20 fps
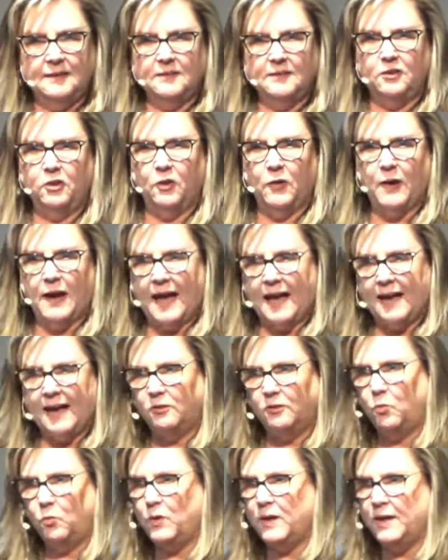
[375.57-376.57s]
you know, how
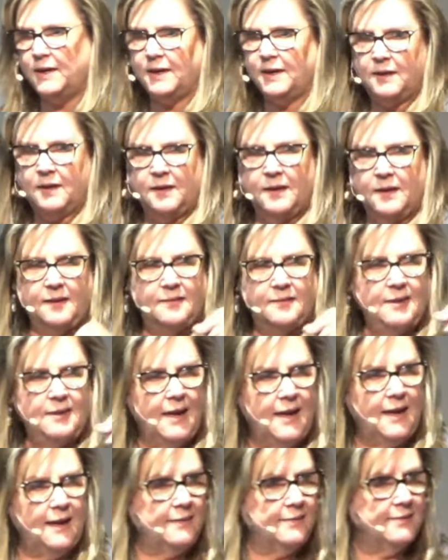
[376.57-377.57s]
do we
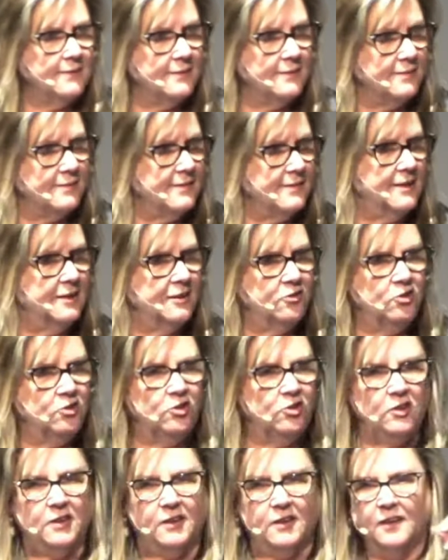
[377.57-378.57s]
take this
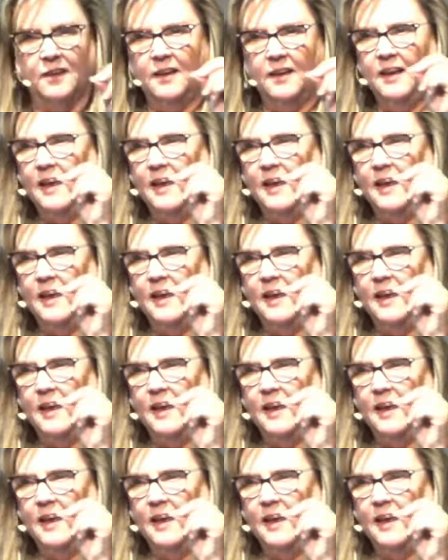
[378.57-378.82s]
teaching